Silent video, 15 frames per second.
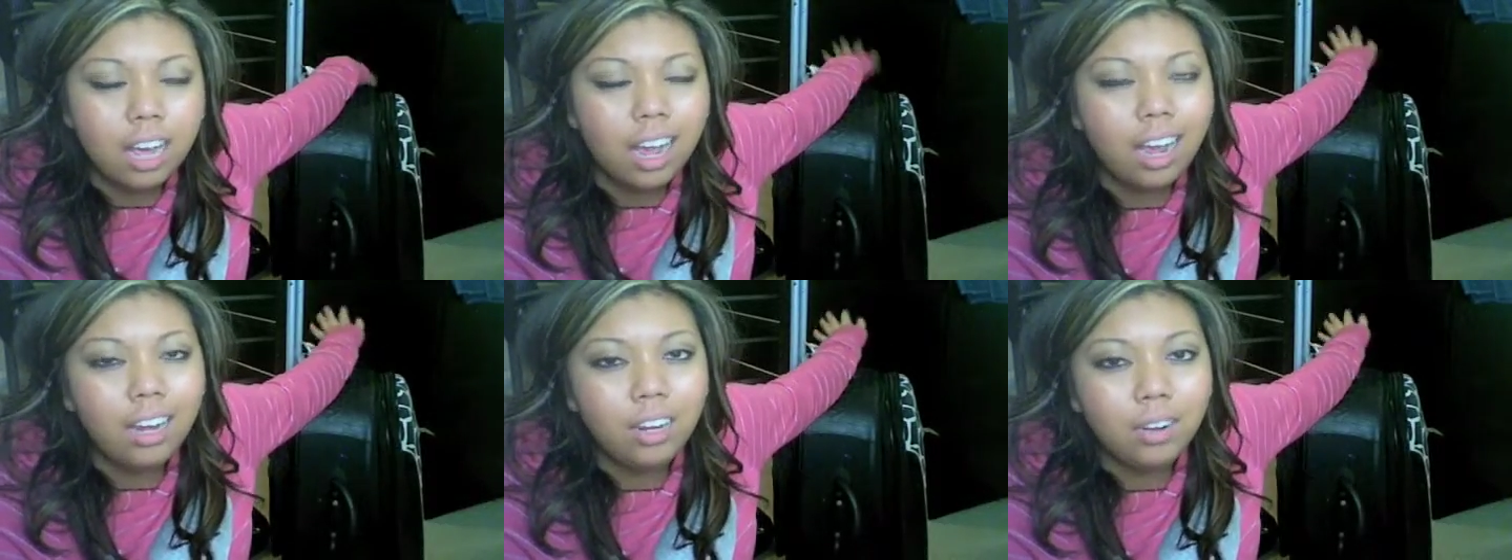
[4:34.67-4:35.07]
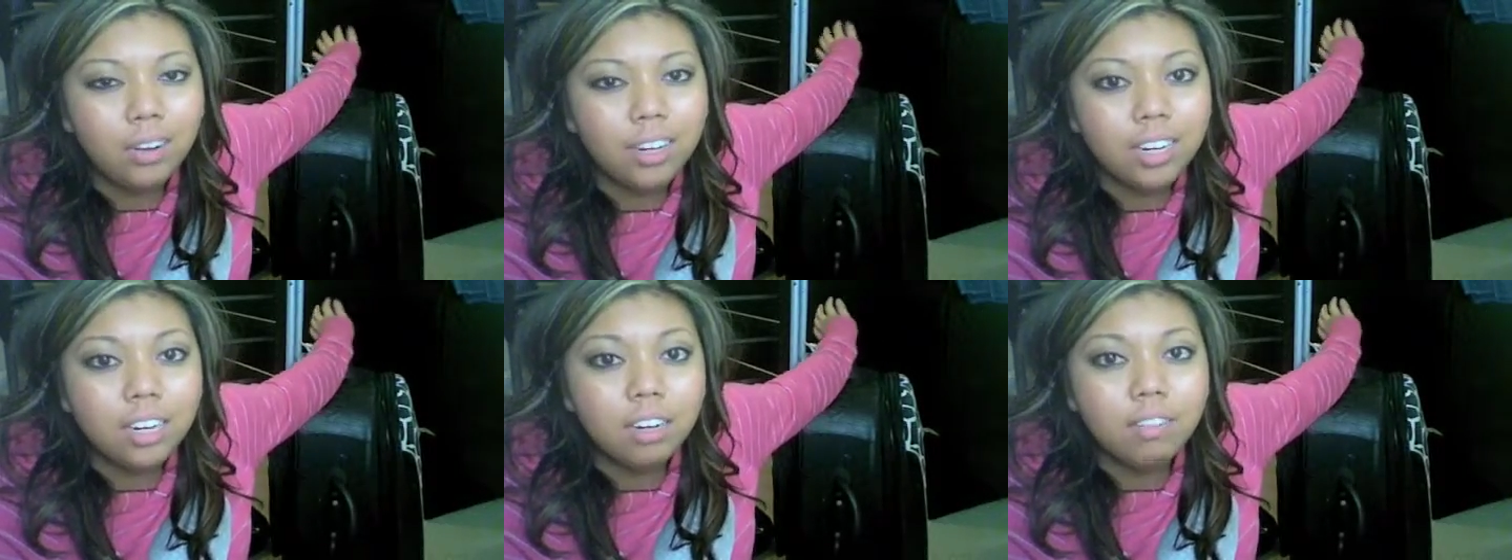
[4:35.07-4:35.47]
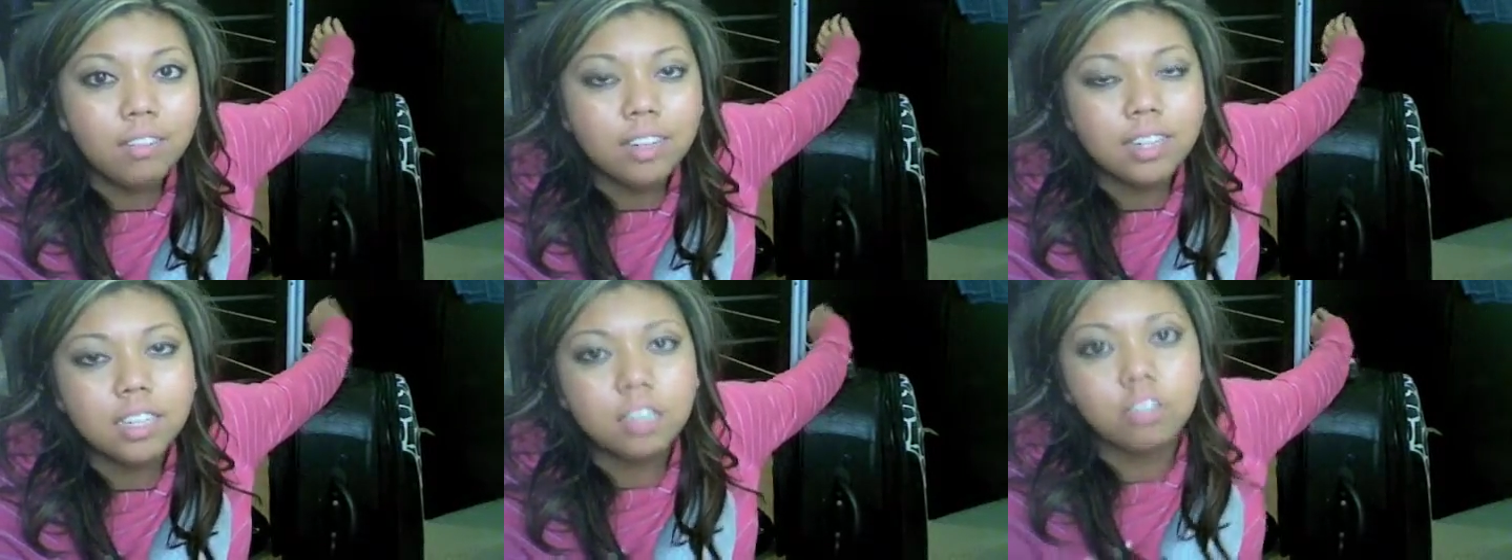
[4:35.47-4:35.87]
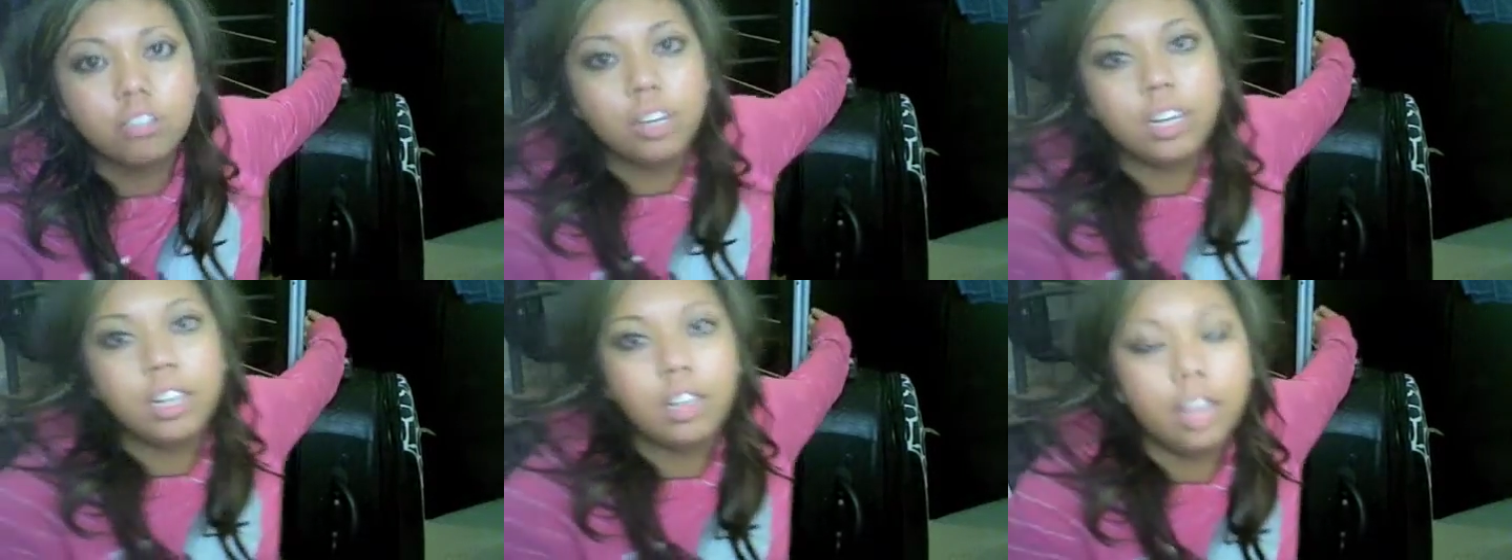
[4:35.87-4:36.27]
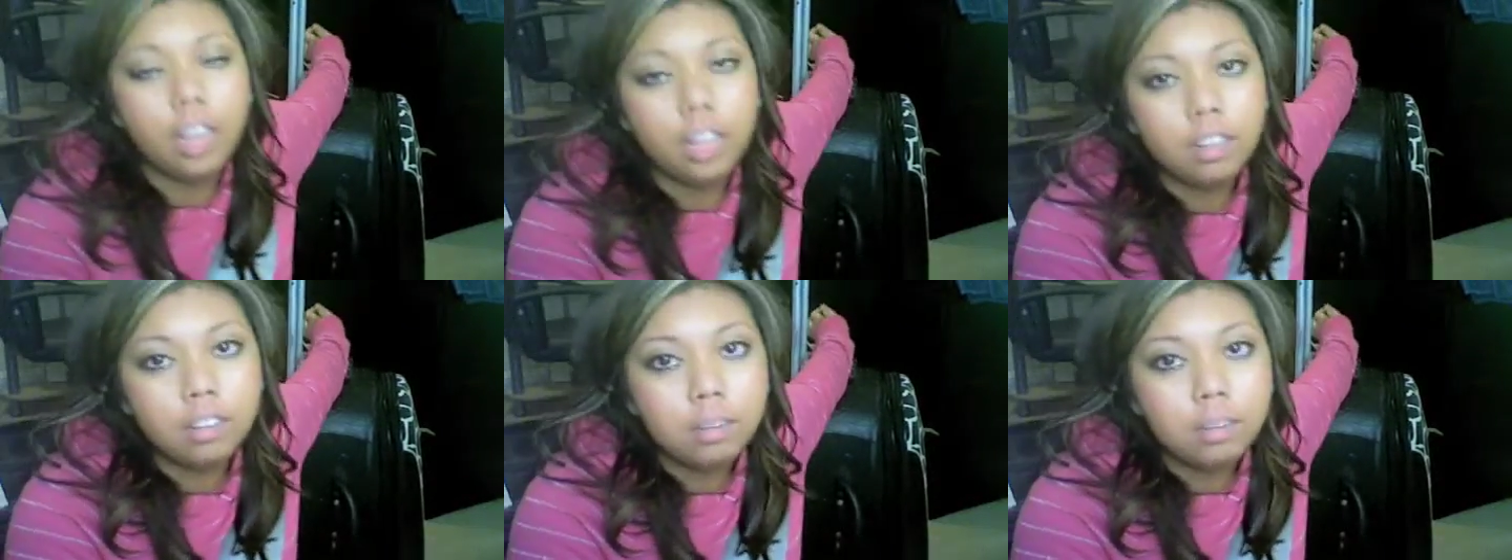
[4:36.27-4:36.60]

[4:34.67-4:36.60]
I know I need to invest in a train case.